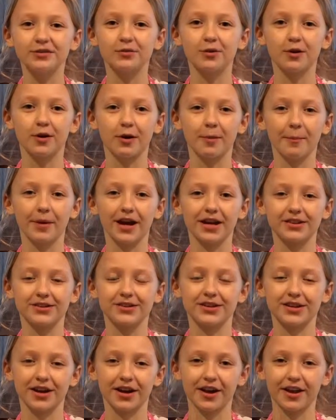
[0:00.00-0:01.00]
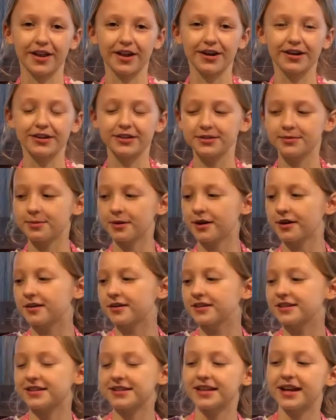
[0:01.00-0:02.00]
welcome back to Girly Girl
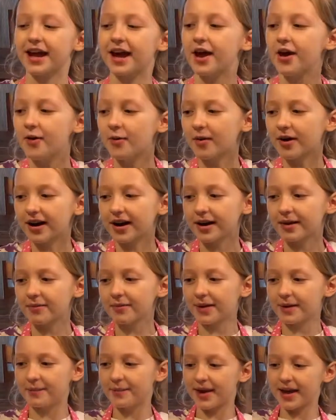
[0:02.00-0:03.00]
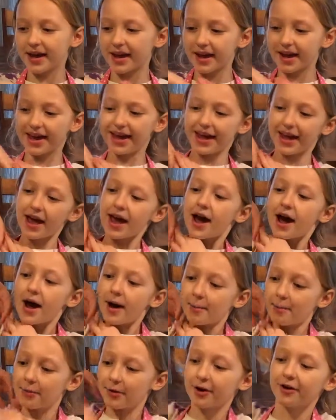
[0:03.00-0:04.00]
Sparkle and today we're going to be making
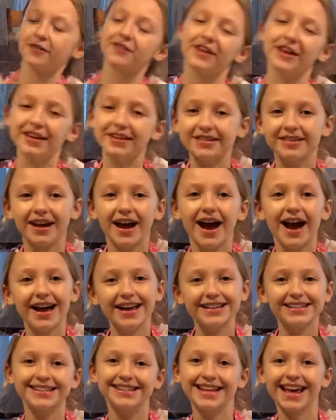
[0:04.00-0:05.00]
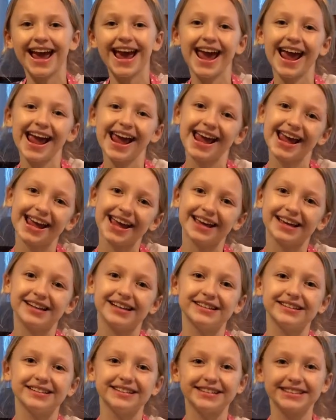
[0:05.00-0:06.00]
a perfect size cake.